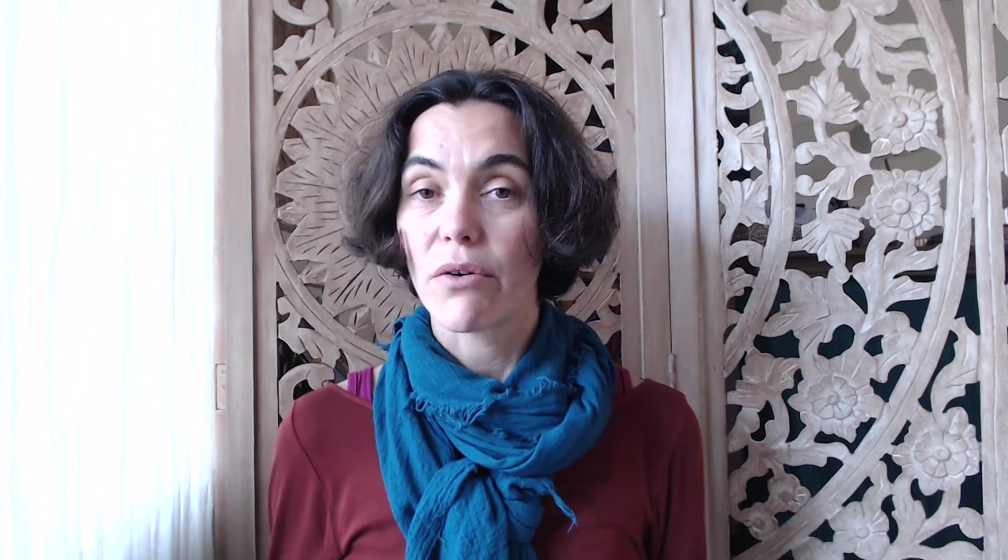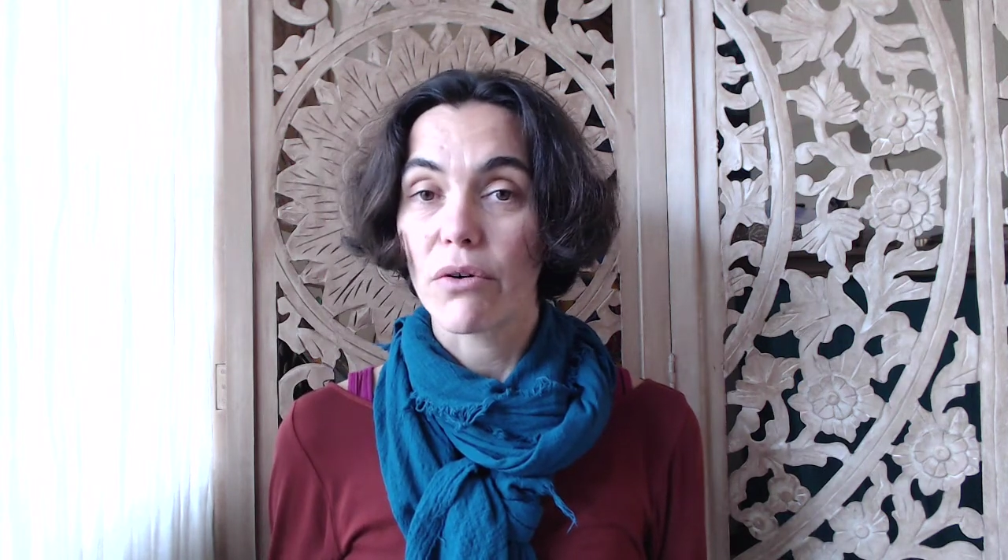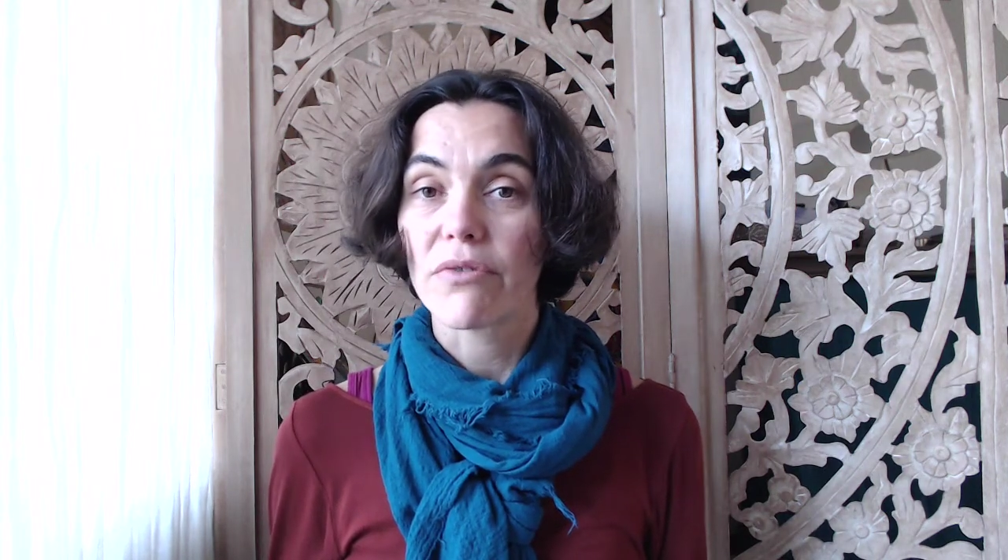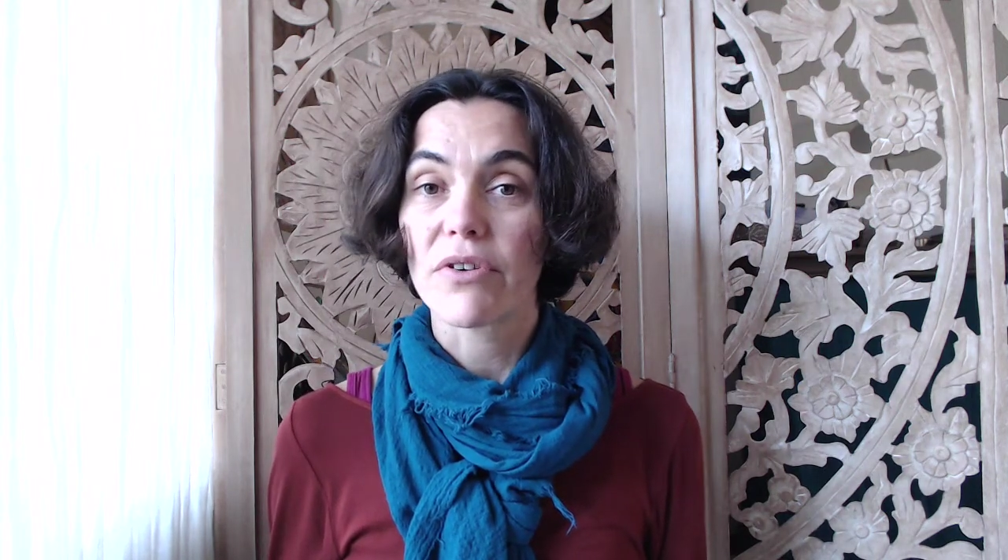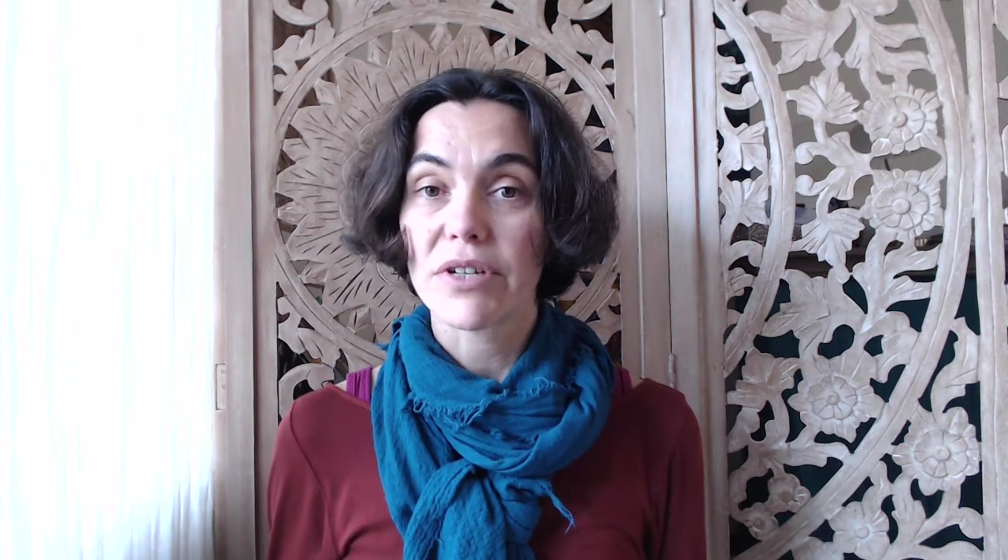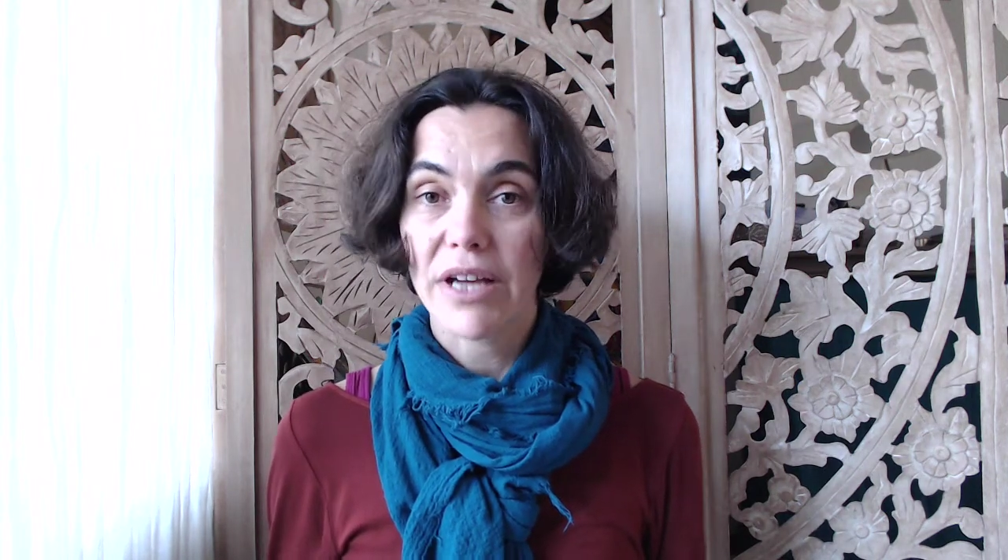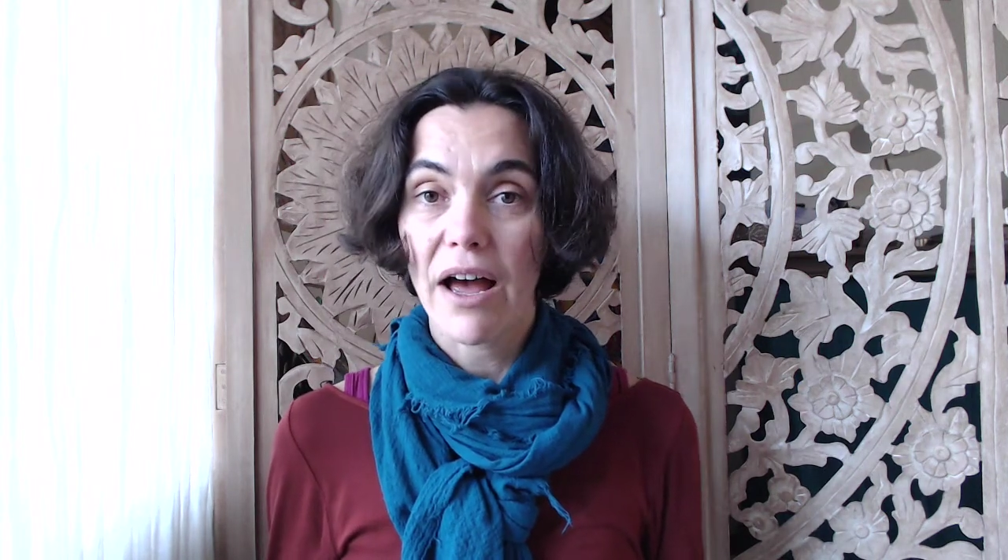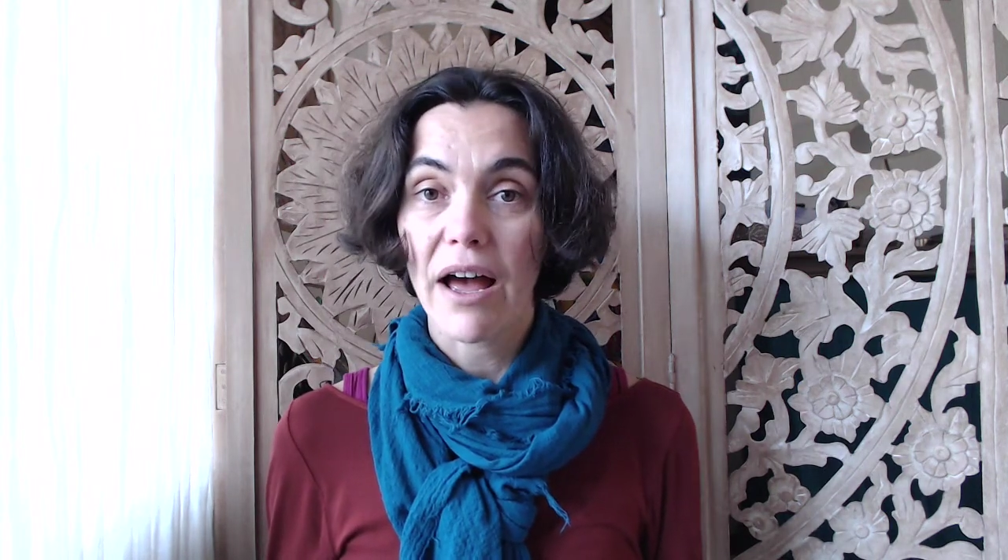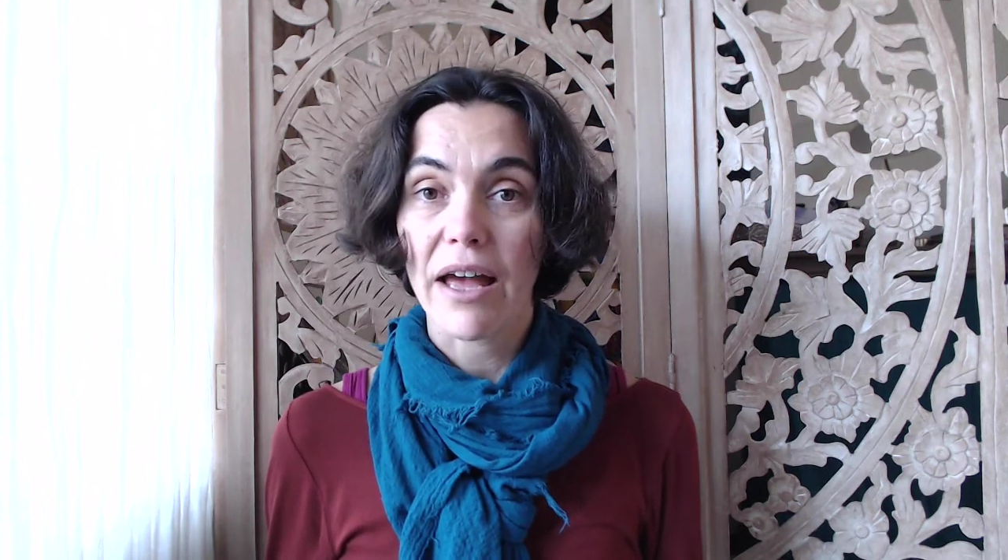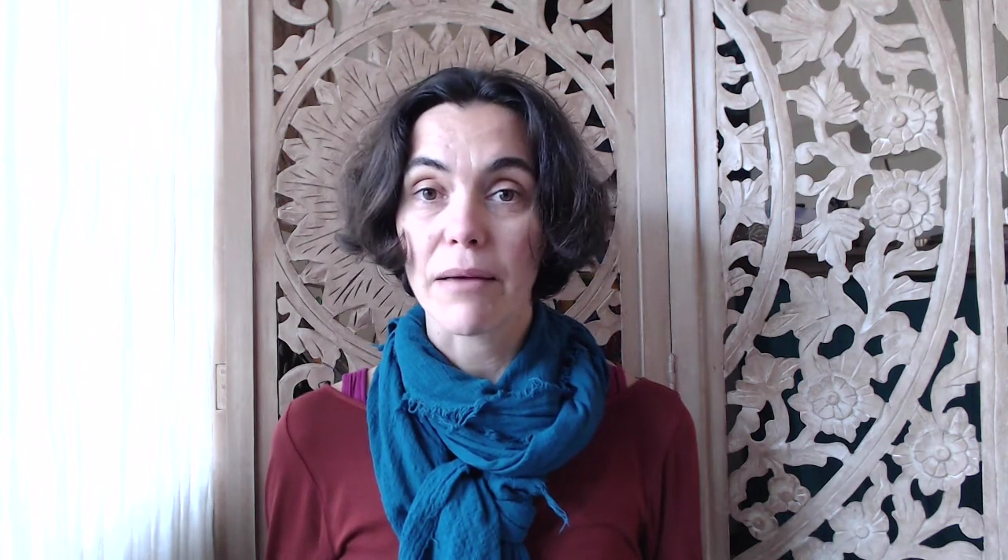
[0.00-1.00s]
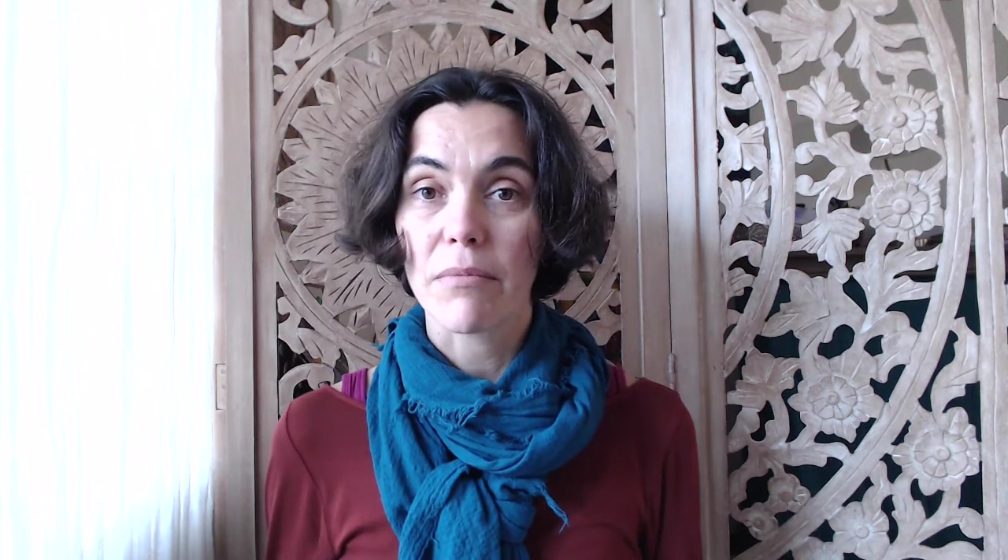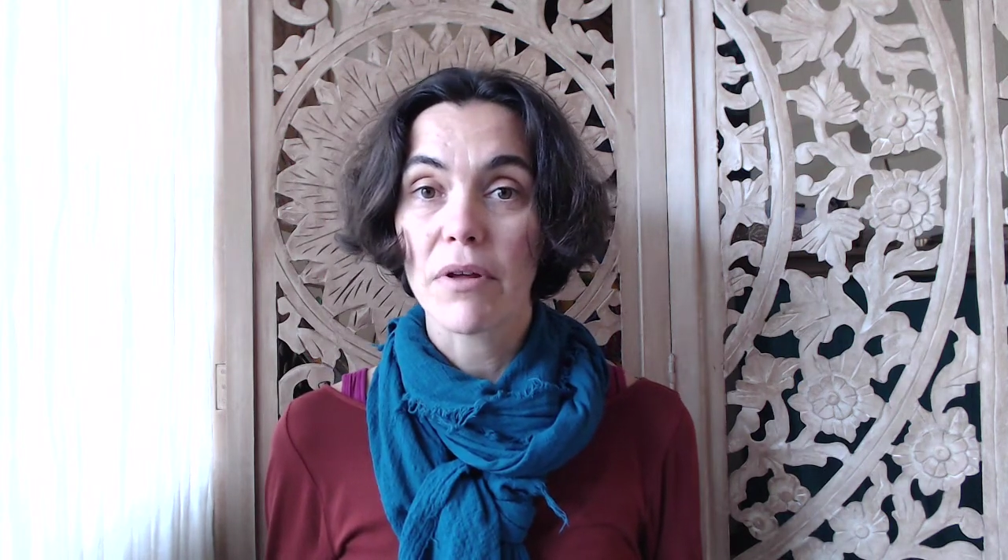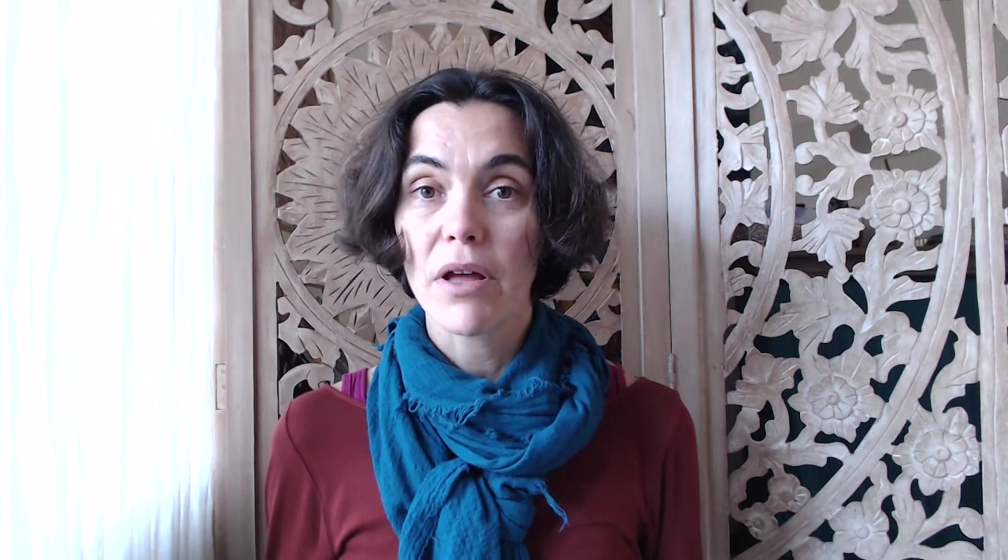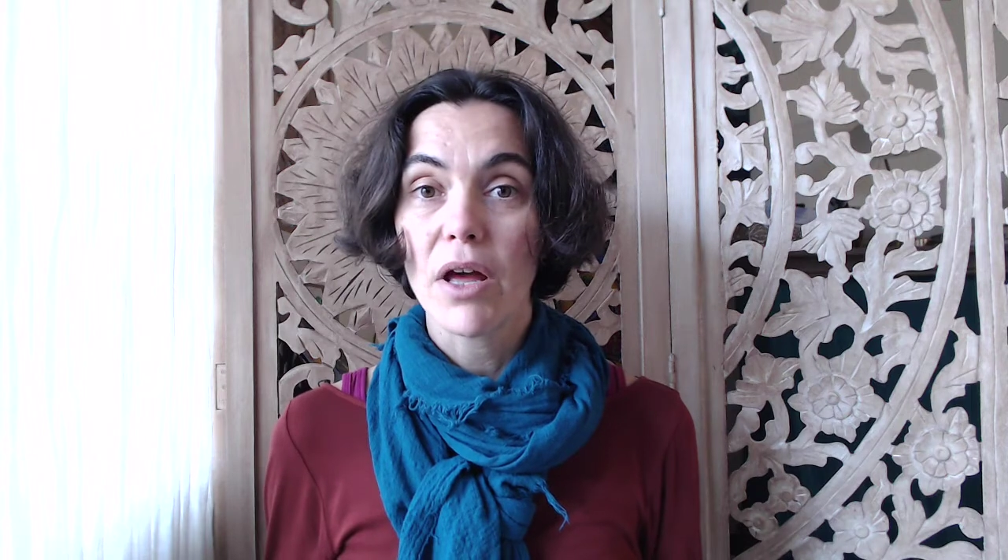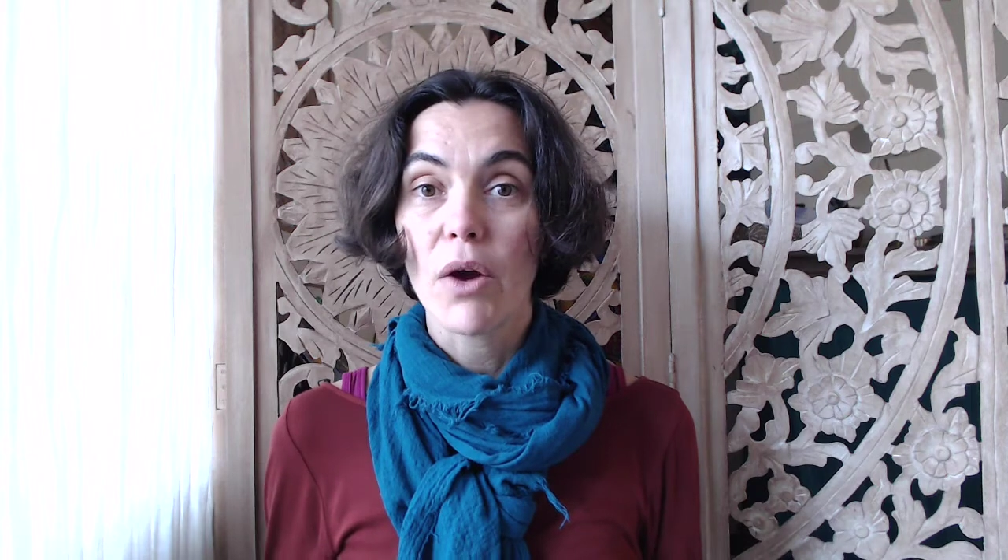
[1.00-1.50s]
over time